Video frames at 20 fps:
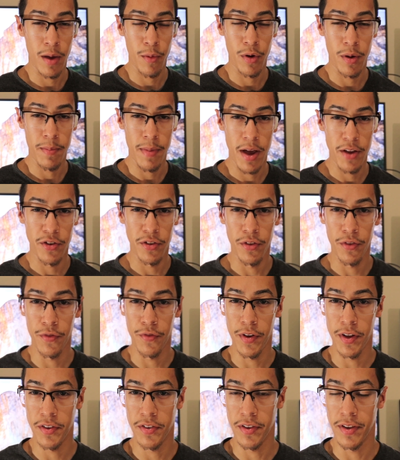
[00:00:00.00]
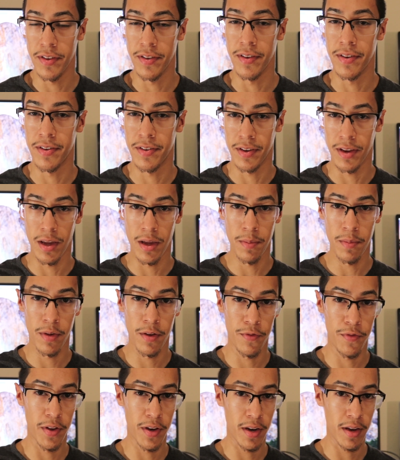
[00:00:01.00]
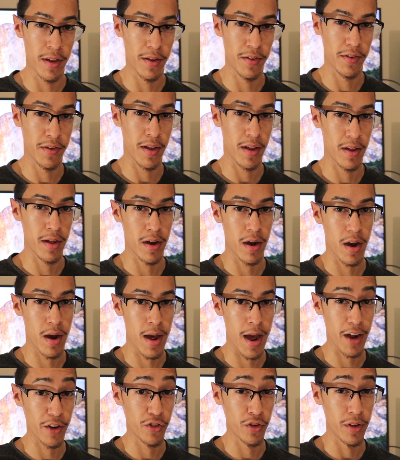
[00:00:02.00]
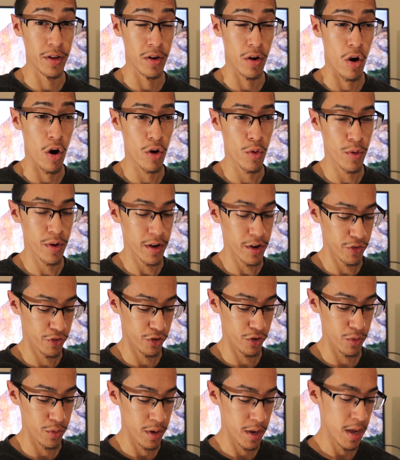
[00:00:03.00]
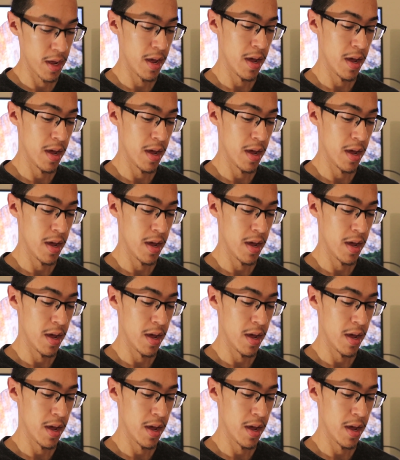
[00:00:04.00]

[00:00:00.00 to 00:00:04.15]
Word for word: I would imagine the fix is the same if it is uh, actually a hardware issue.